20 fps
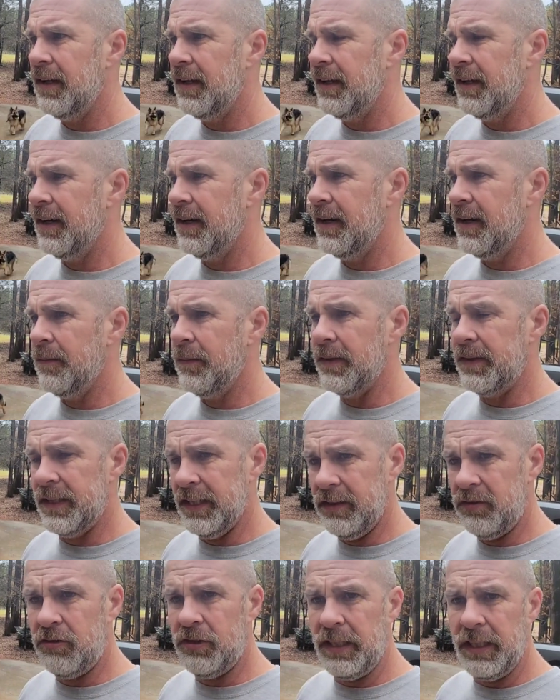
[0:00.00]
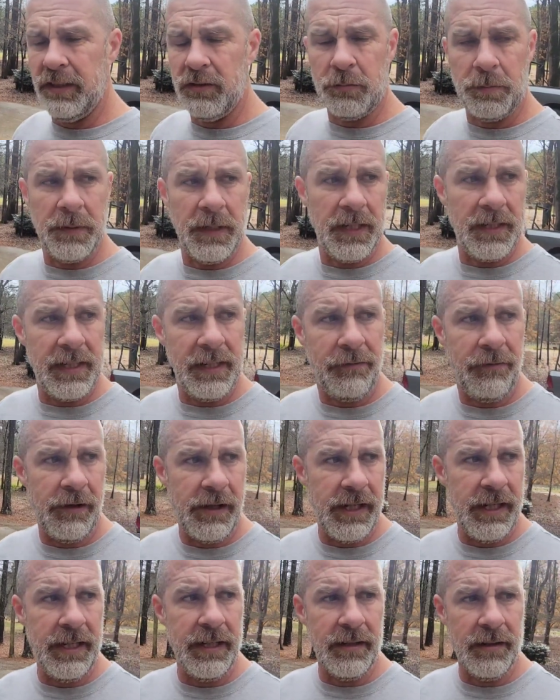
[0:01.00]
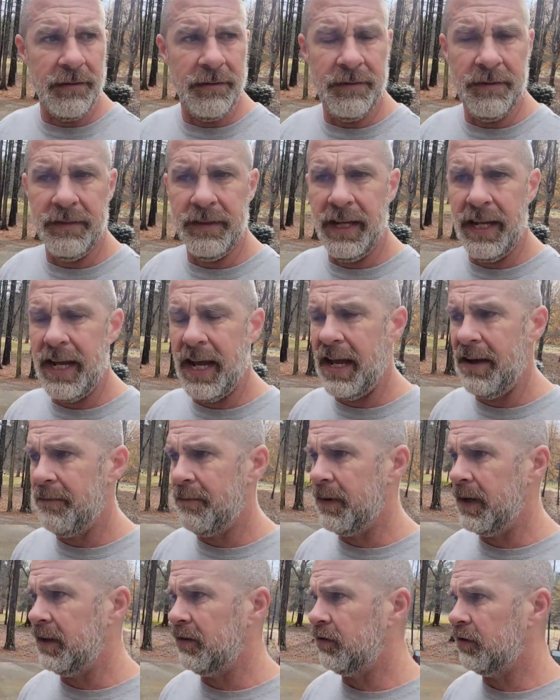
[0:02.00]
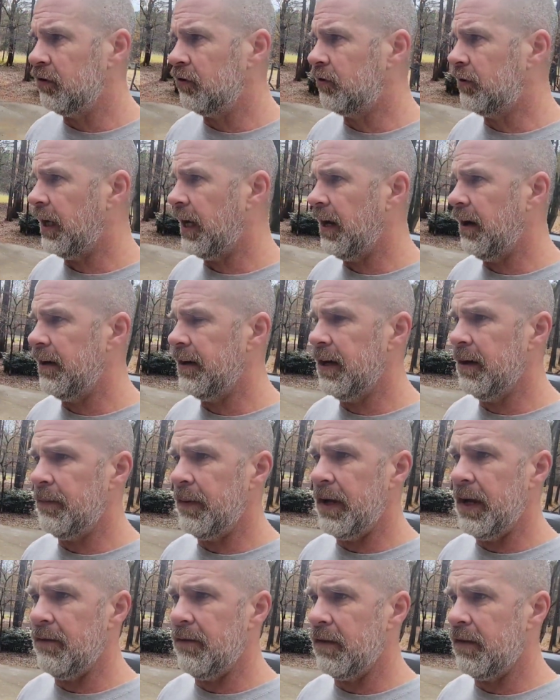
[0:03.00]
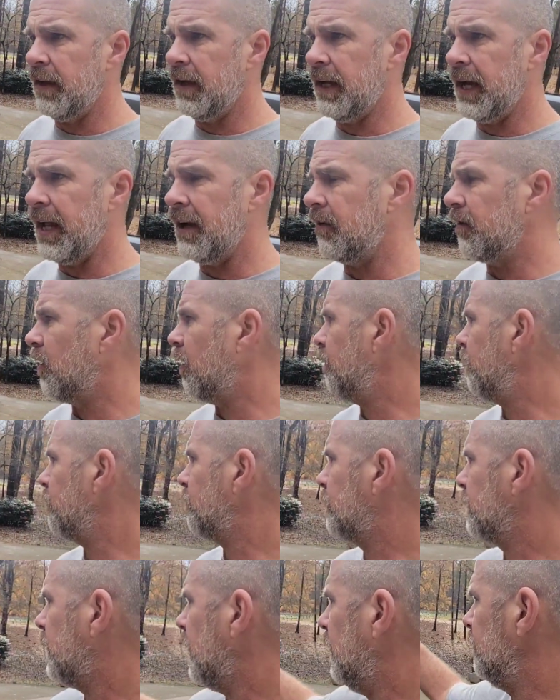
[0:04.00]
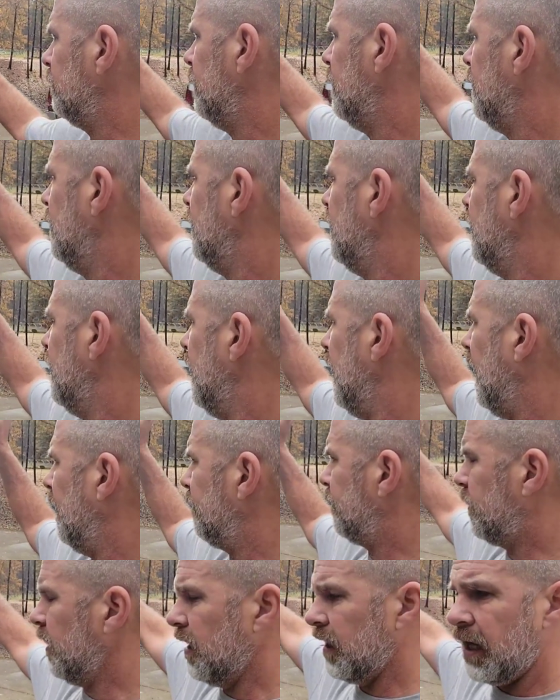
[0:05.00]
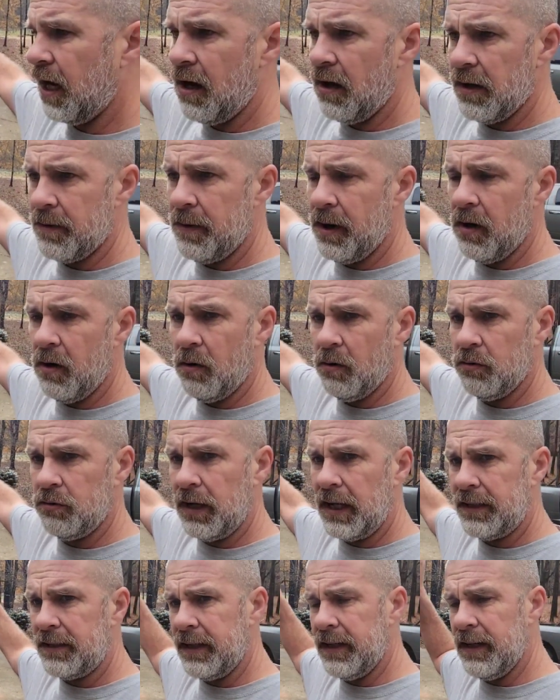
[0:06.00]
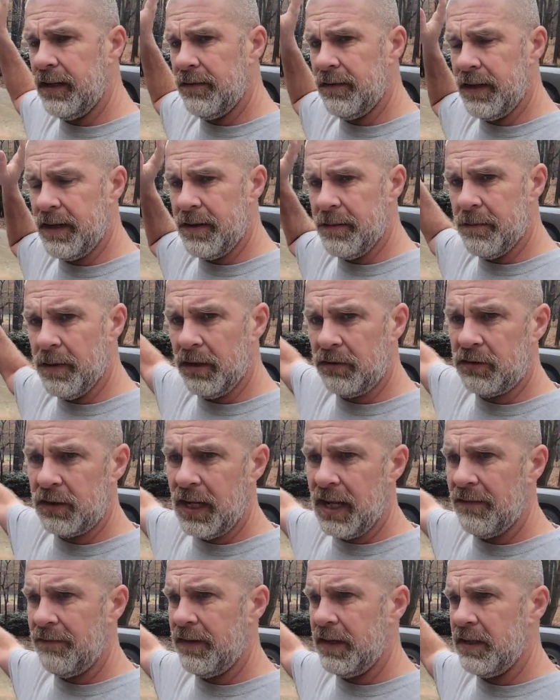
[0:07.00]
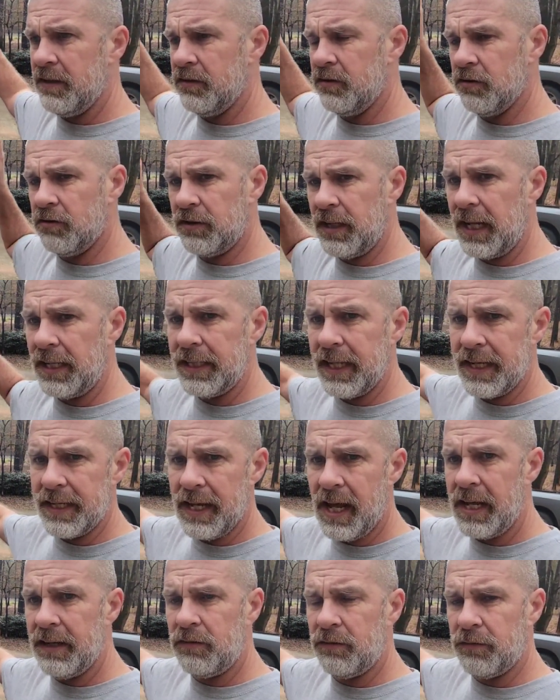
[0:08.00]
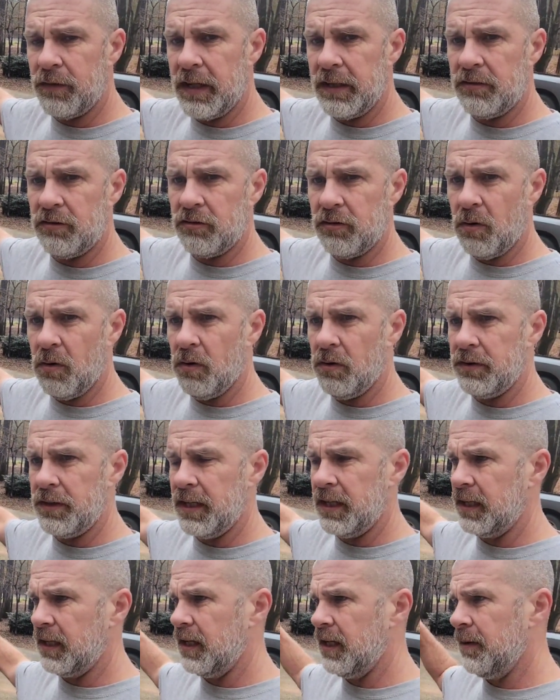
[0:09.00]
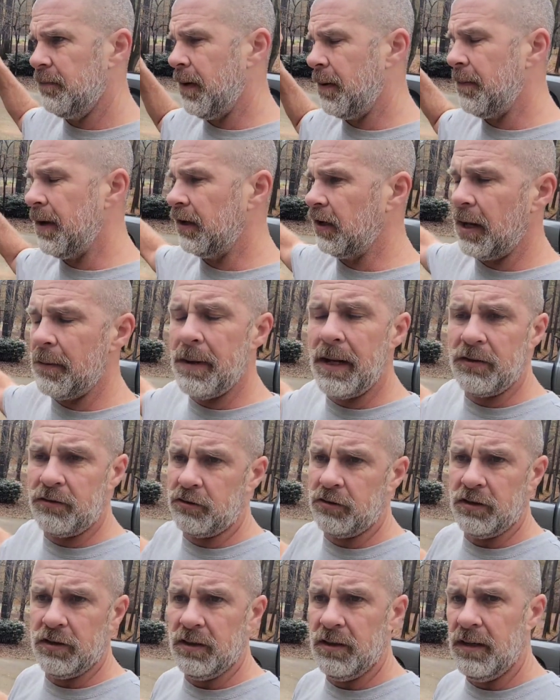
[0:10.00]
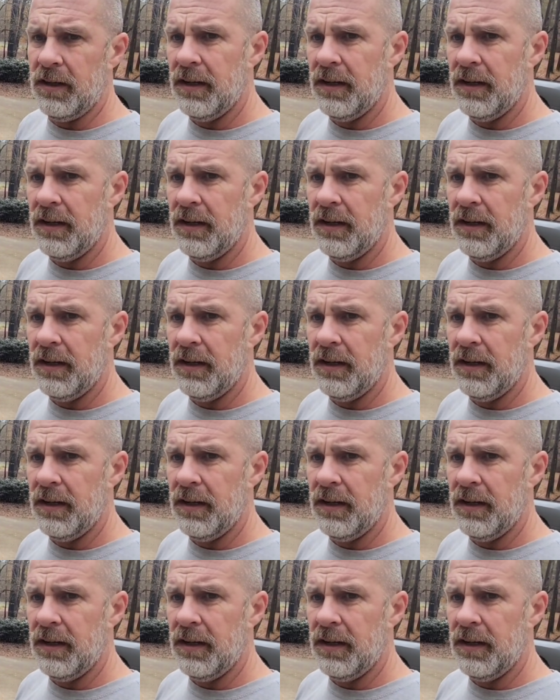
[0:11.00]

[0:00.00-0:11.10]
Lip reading: But this year's been a different year. They have been just tearing up everything. I don't know if it's because I've dug all them holes out there in the muscadine vineyard, just got that nice fresh soil dug up. I'm not sure.